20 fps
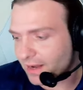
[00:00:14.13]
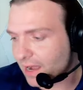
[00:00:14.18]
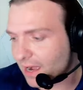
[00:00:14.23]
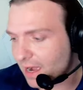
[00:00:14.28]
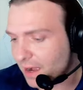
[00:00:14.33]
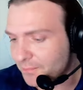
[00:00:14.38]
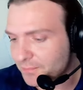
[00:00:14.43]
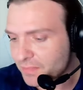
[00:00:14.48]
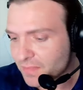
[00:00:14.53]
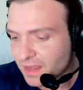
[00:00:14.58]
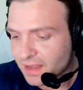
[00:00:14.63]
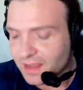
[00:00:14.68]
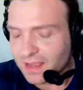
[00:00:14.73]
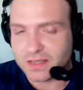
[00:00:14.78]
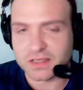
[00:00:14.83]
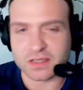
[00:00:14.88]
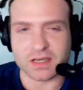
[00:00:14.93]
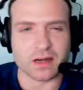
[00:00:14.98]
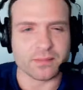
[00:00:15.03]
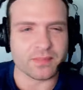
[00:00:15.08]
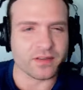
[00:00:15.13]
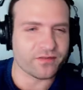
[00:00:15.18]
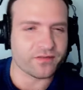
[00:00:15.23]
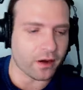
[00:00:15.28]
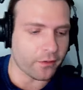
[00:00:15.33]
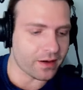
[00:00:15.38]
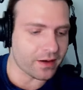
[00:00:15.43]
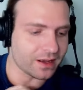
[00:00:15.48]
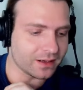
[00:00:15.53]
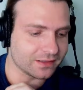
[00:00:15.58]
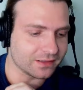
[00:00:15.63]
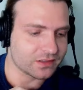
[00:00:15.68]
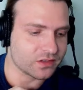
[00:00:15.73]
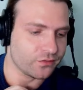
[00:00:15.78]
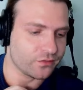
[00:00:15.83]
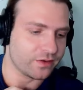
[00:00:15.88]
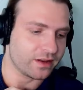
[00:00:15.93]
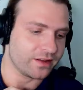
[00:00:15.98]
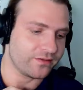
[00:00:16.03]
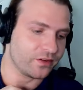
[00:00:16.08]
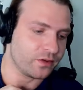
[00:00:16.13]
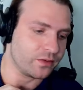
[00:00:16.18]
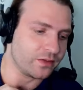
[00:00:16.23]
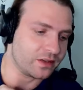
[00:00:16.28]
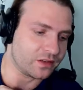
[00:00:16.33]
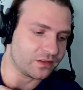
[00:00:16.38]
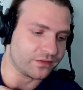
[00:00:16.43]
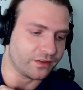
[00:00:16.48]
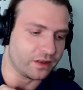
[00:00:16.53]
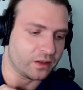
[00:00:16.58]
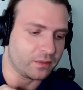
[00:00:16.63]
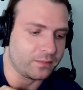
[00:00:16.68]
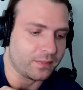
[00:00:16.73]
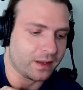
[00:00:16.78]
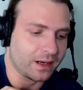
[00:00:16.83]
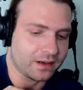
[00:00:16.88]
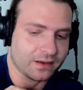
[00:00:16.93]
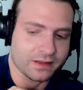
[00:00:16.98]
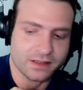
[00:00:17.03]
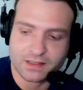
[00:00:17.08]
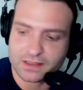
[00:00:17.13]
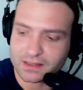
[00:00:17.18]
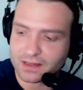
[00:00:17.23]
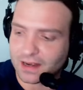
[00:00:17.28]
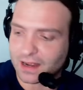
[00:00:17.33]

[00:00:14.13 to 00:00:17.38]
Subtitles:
It's going to be very hard to review this film because